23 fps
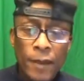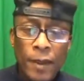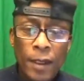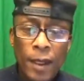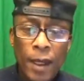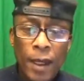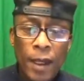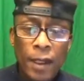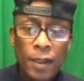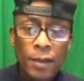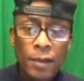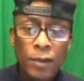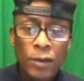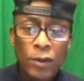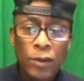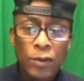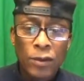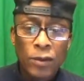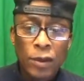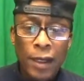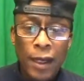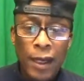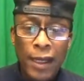All right,
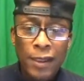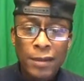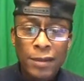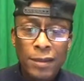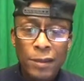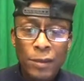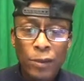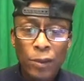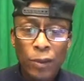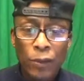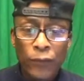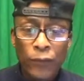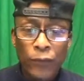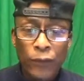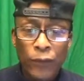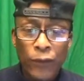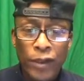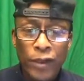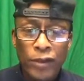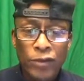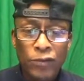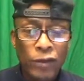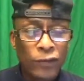those glasses look
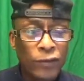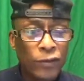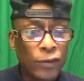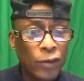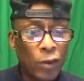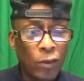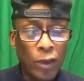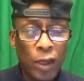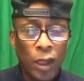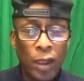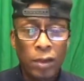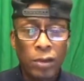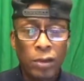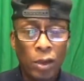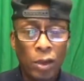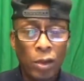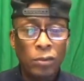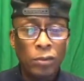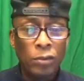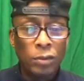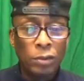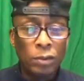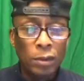fresh, Griff. No, they don't.